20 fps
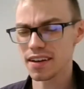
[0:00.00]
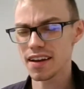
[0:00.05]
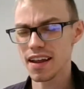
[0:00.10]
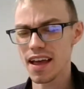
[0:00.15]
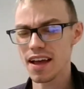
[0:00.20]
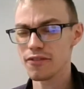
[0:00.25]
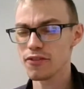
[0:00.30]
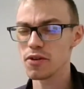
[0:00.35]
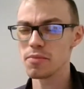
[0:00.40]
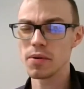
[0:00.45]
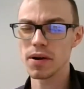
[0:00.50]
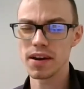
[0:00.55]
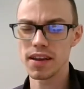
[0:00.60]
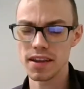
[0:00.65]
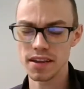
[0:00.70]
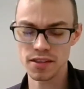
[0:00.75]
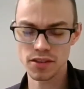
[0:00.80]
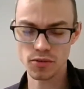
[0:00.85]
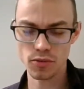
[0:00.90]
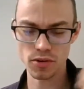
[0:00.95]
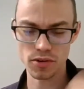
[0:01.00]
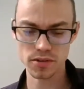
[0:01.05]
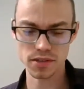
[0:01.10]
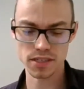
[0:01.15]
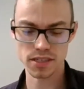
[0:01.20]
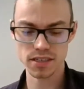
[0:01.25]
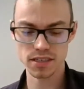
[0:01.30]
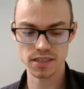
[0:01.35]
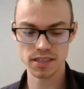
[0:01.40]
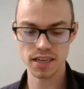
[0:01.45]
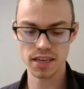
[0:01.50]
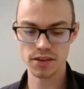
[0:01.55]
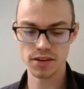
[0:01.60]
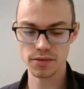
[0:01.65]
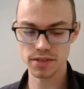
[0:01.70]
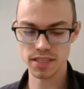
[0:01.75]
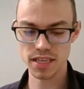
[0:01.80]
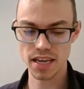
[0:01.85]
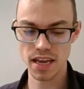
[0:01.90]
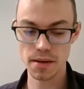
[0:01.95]
everybody in the world is continuing
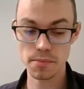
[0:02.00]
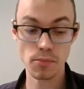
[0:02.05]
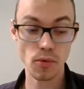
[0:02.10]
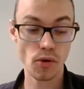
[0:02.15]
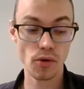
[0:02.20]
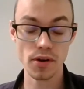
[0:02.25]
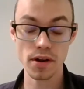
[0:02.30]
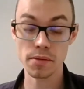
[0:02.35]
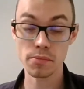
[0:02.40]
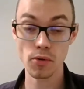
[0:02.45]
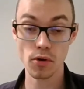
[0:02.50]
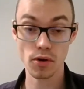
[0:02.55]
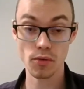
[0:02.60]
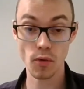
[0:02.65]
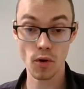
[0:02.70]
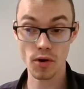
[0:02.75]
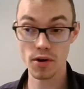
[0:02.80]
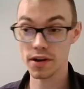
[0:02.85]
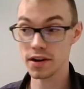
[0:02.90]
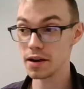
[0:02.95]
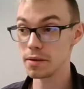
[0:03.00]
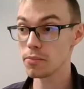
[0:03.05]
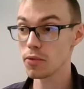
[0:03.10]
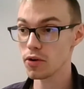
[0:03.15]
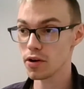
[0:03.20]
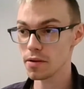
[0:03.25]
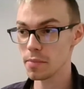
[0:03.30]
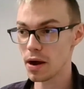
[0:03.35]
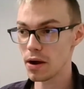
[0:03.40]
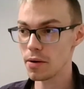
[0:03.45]
to get more and more worried and more